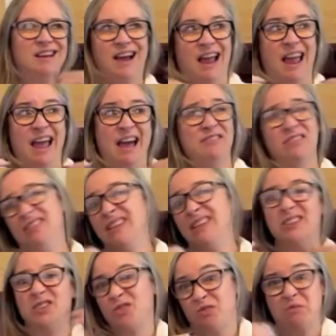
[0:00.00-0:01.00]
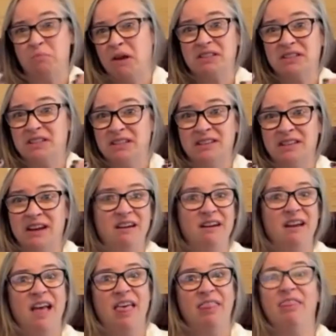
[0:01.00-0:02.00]
I have at least 3 months in
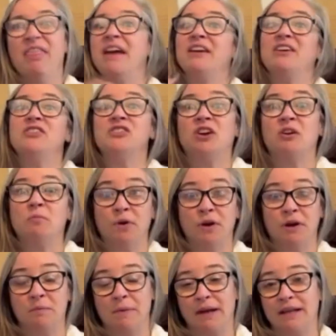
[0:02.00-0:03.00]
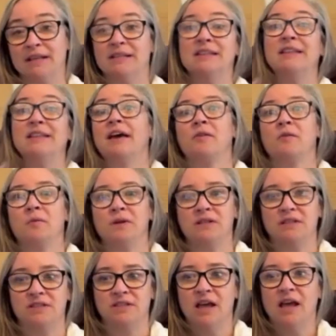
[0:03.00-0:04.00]
there, then I'll start putting money into the other
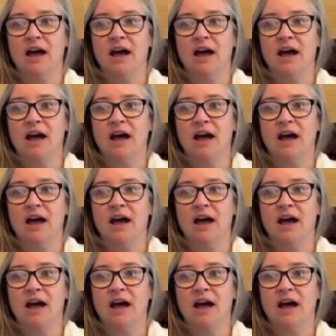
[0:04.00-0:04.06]
ones.